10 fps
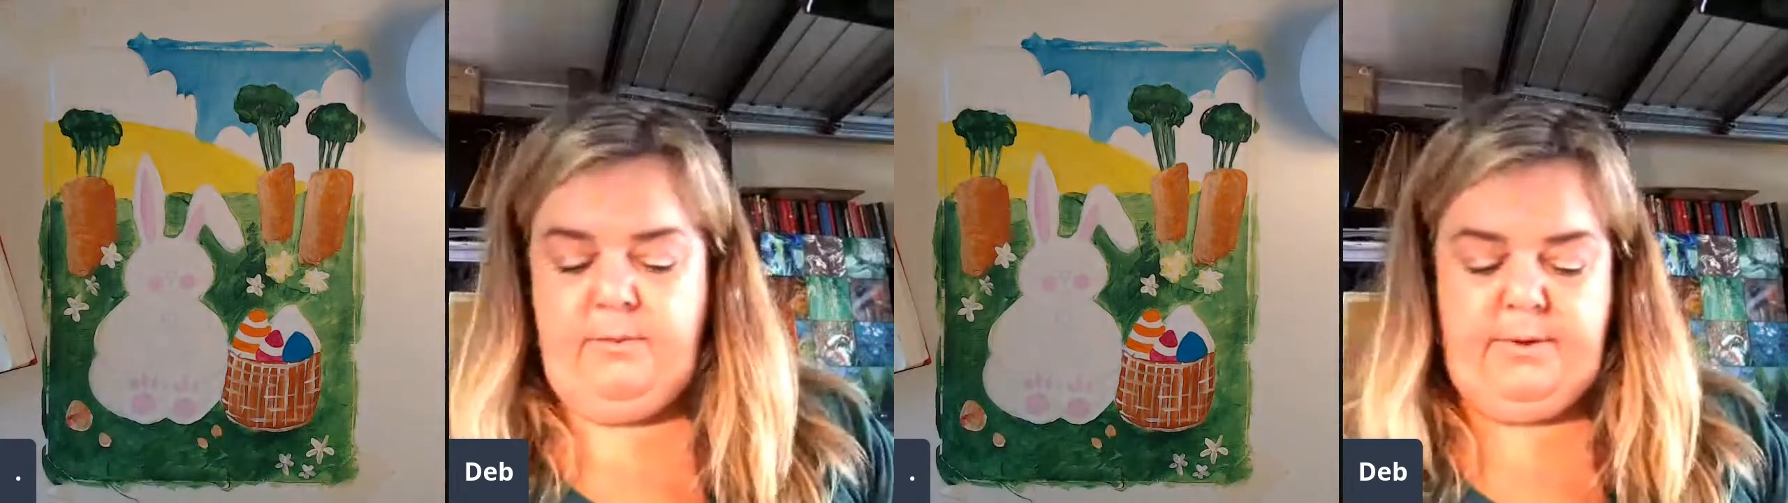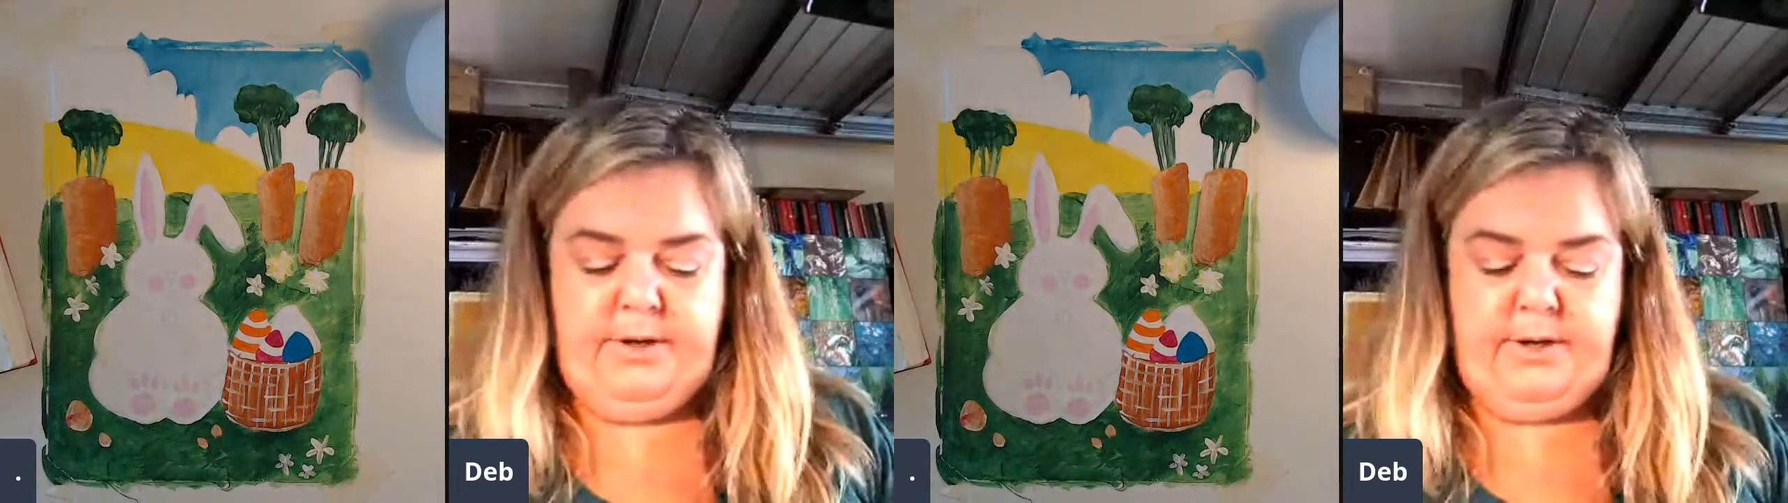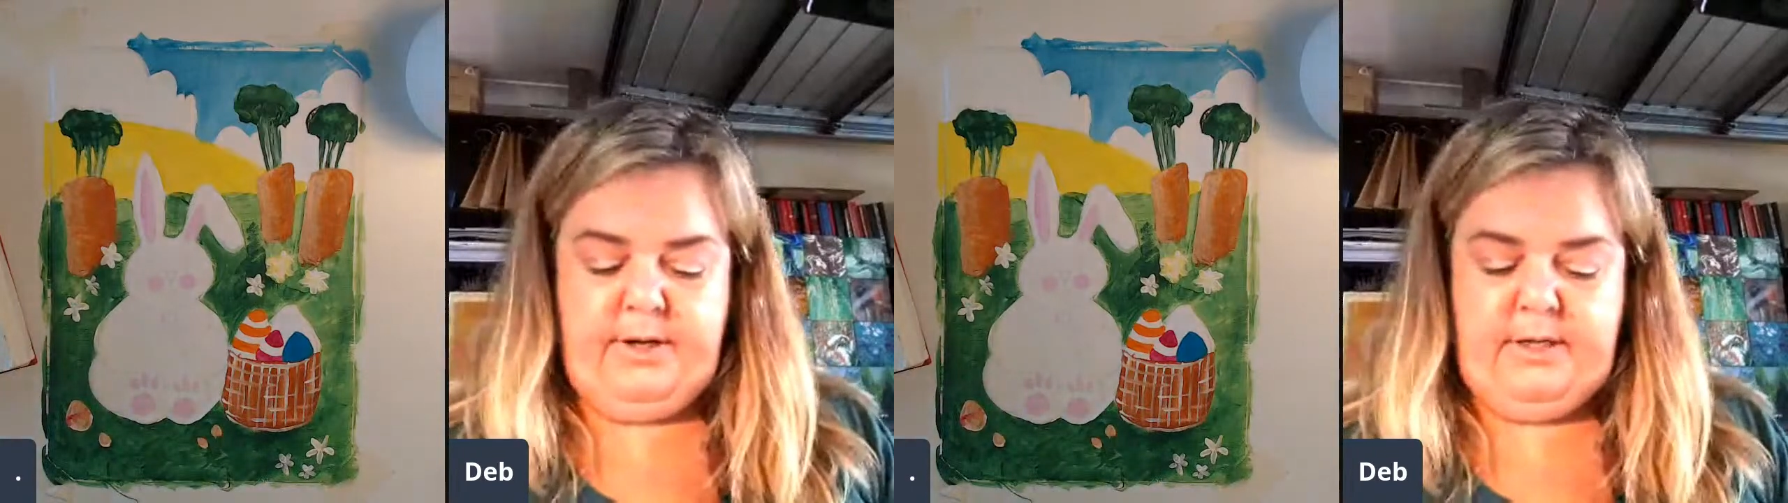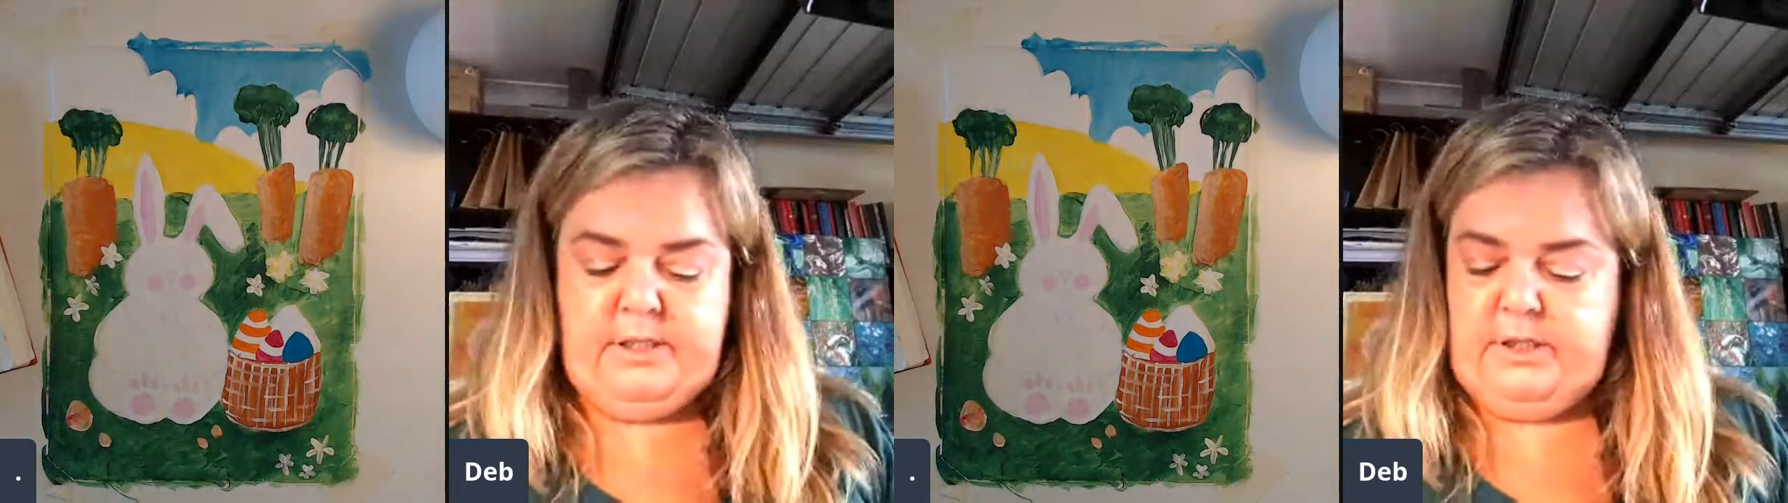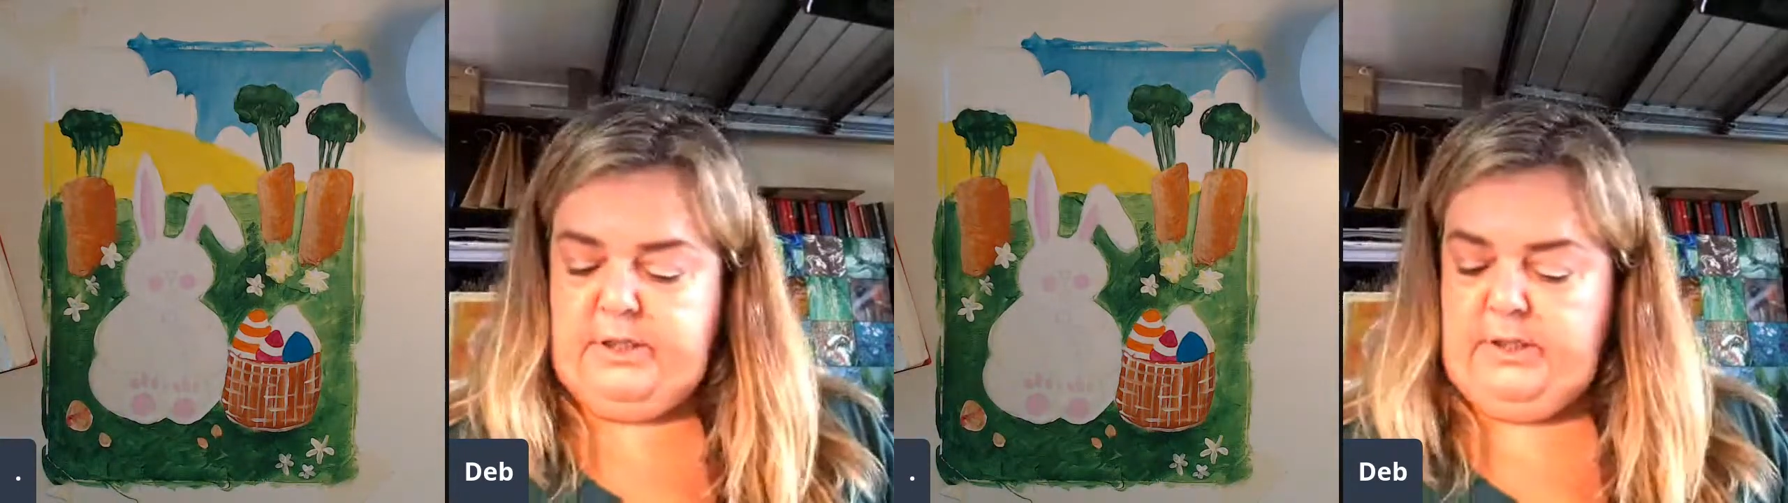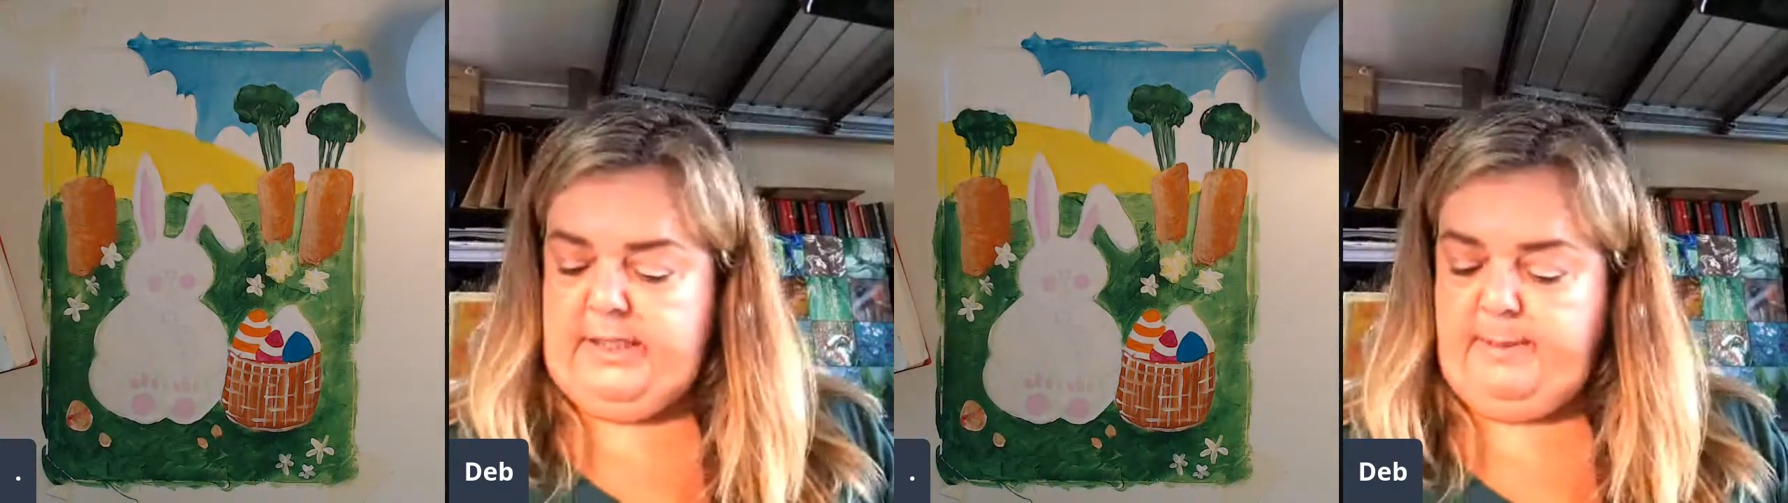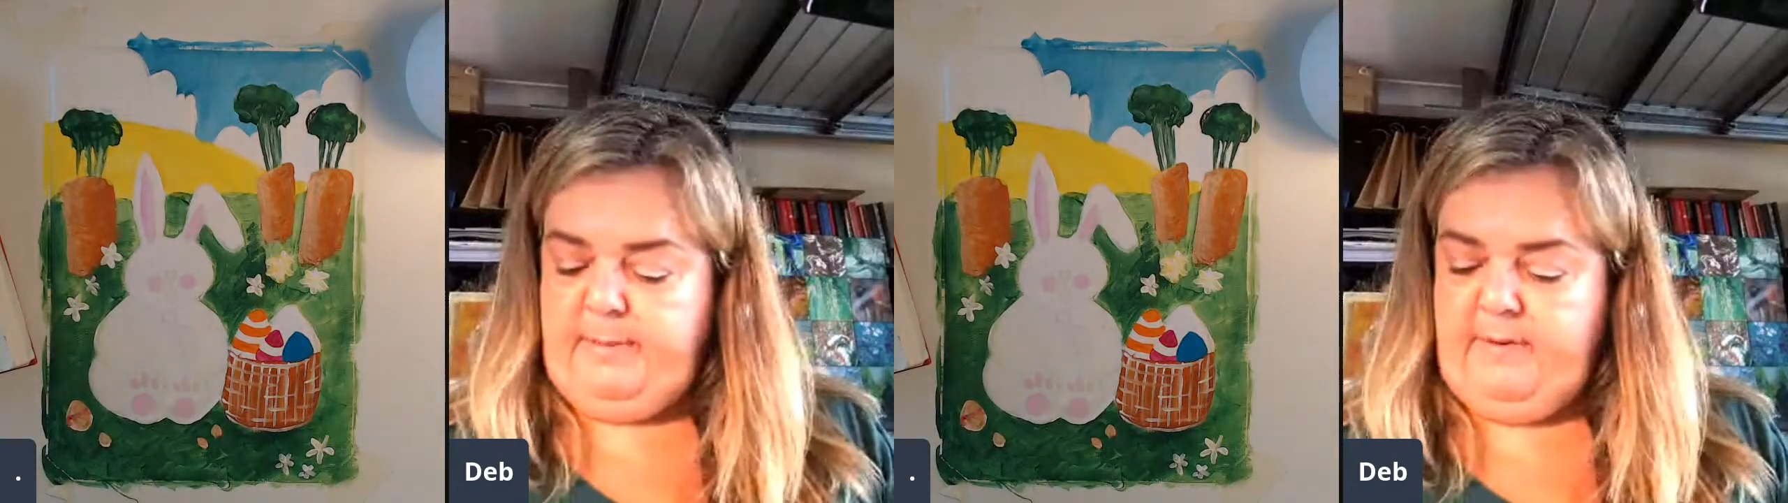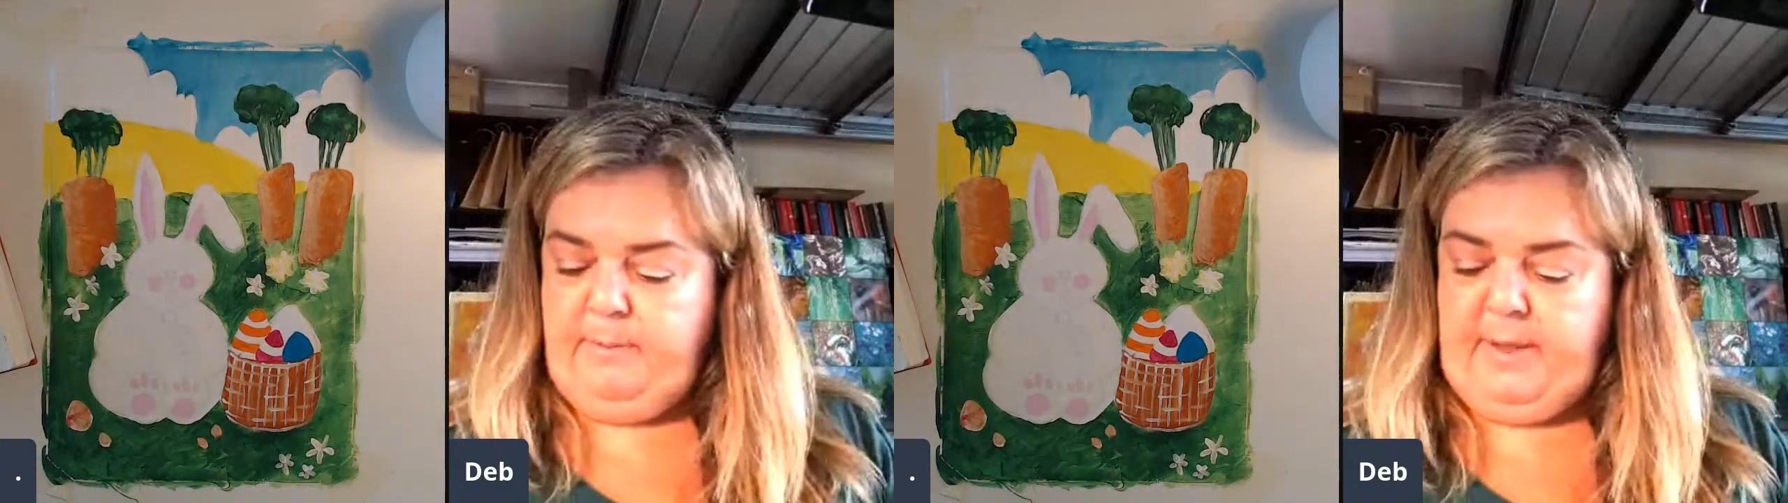when you go to some
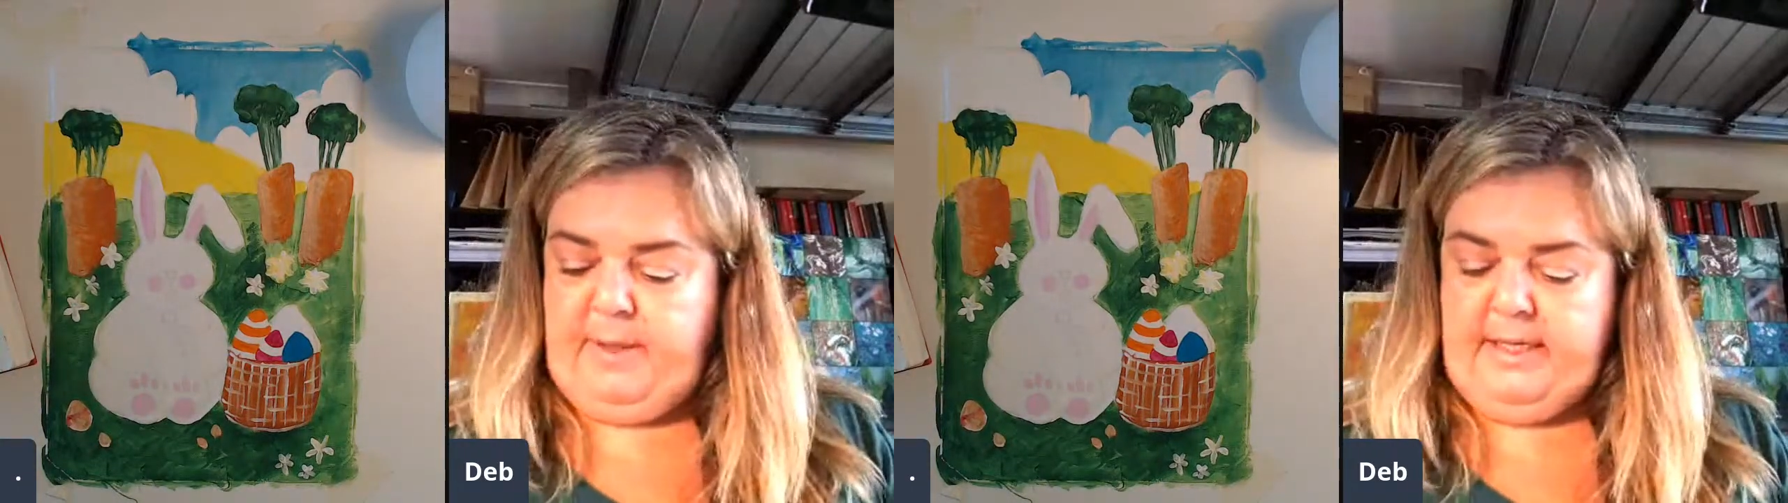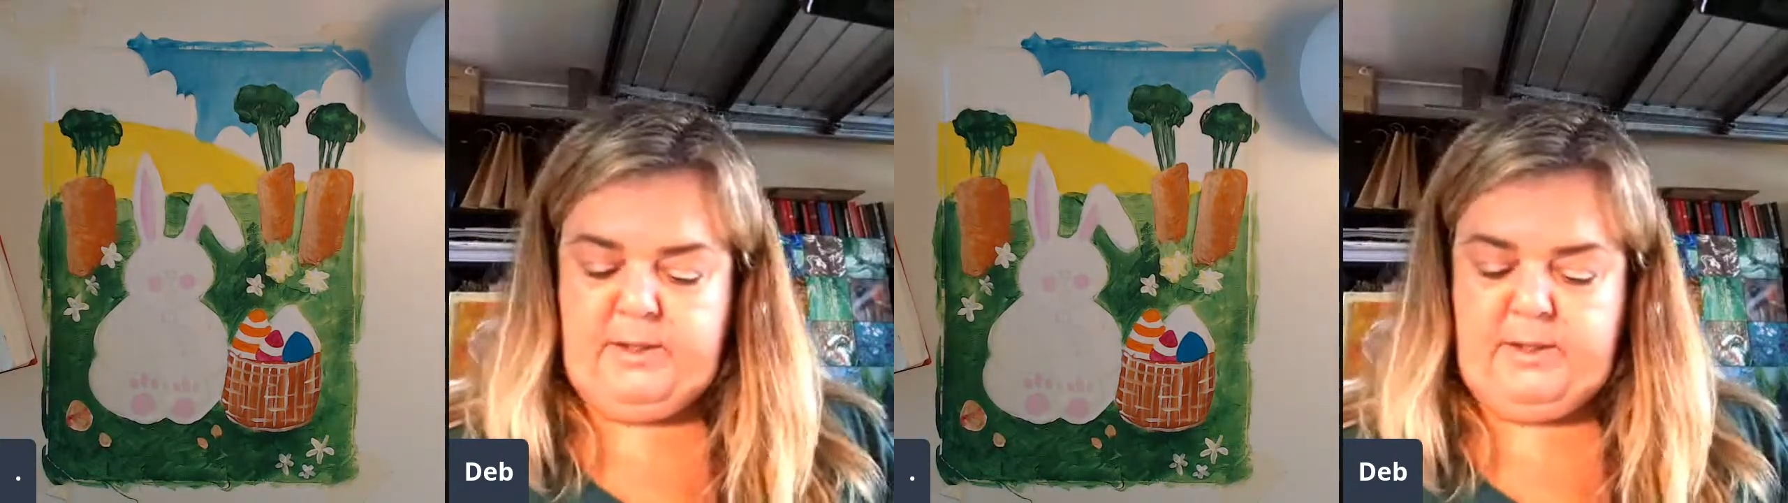of the bigger